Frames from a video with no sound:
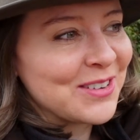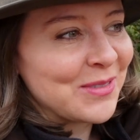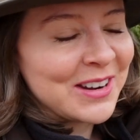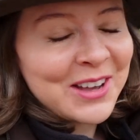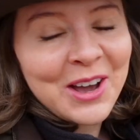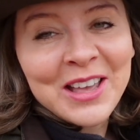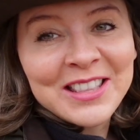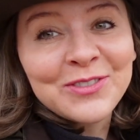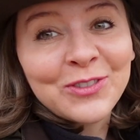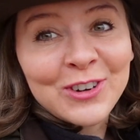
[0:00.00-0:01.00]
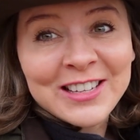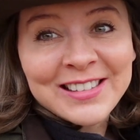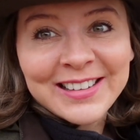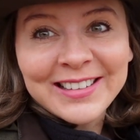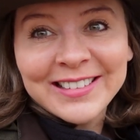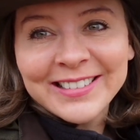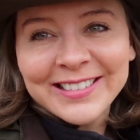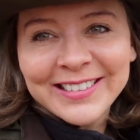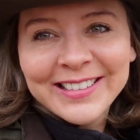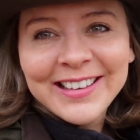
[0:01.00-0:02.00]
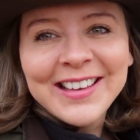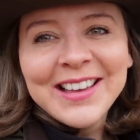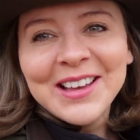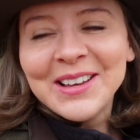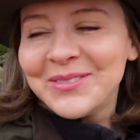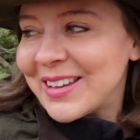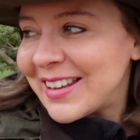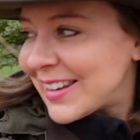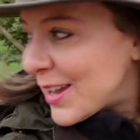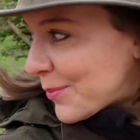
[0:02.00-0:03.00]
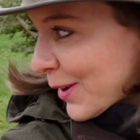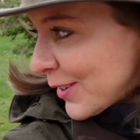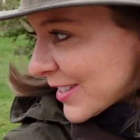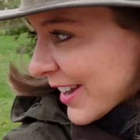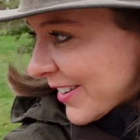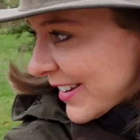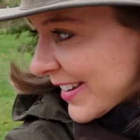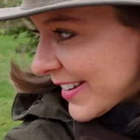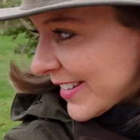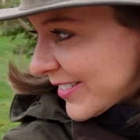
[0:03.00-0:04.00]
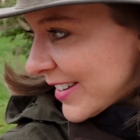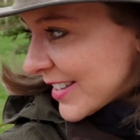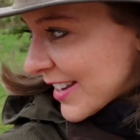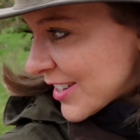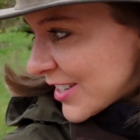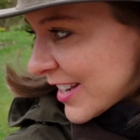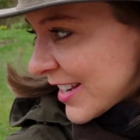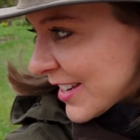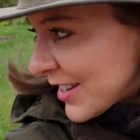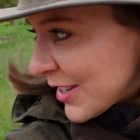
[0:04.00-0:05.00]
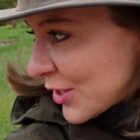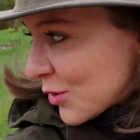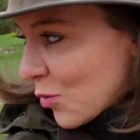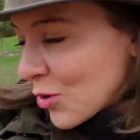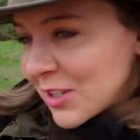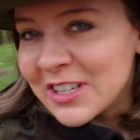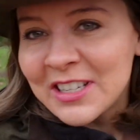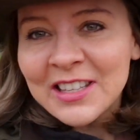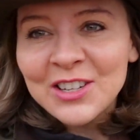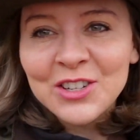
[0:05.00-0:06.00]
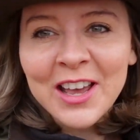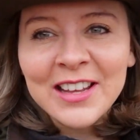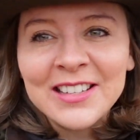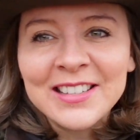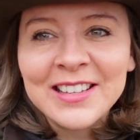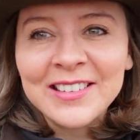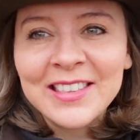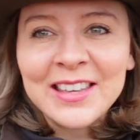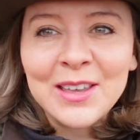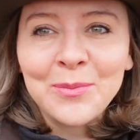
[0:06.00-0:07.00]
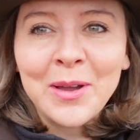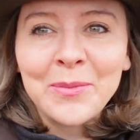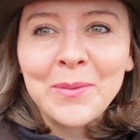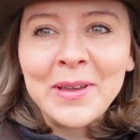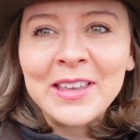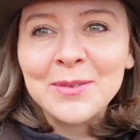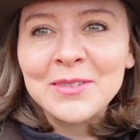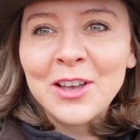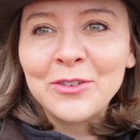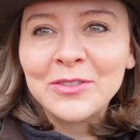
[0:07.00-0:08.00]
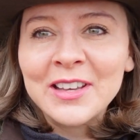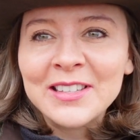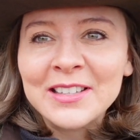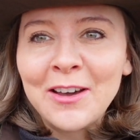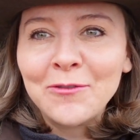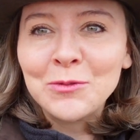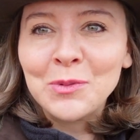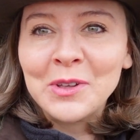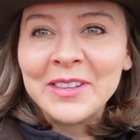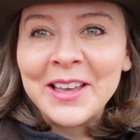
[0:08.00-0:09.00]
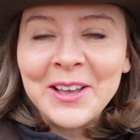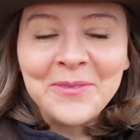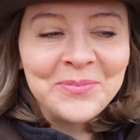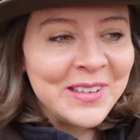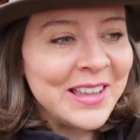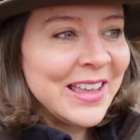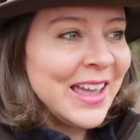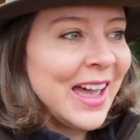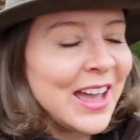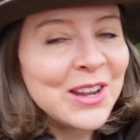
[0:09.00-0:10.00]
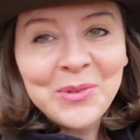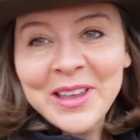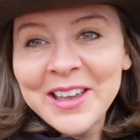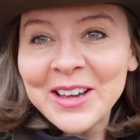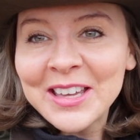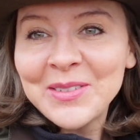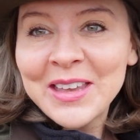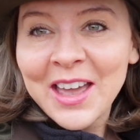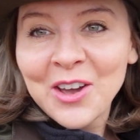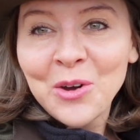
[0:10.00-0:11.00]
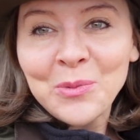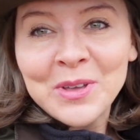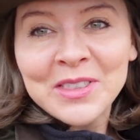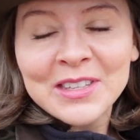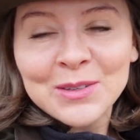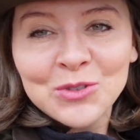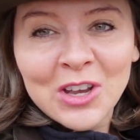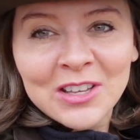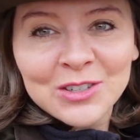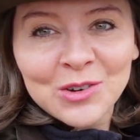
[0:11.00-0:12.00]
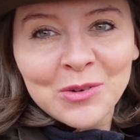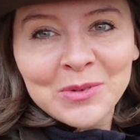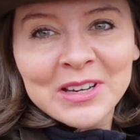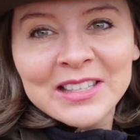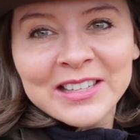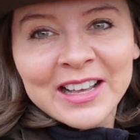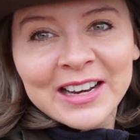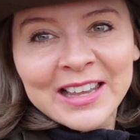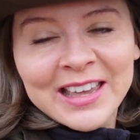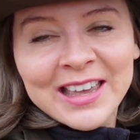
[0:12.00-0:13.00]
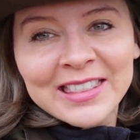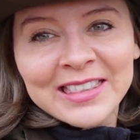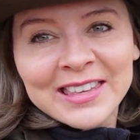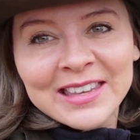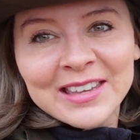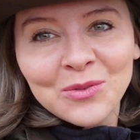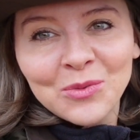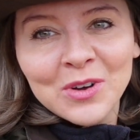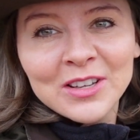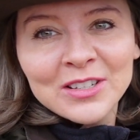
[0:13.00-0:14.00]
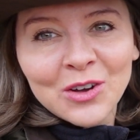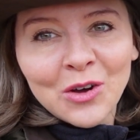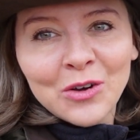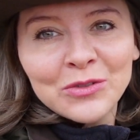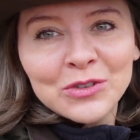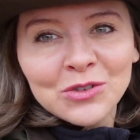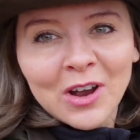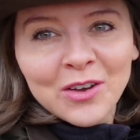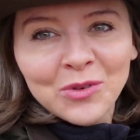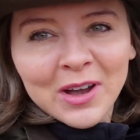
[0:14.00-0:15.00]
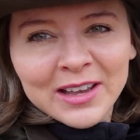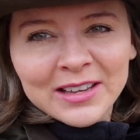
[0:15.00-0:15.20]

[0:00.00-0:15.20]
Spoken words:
and went, it's freezing. But Leopold's out here. He's actually just walked into the shed, so I think he might be making himself nice and comfortable in there. And we are going to be getting on with some chainsawing. We need to clear the wood off the driveway.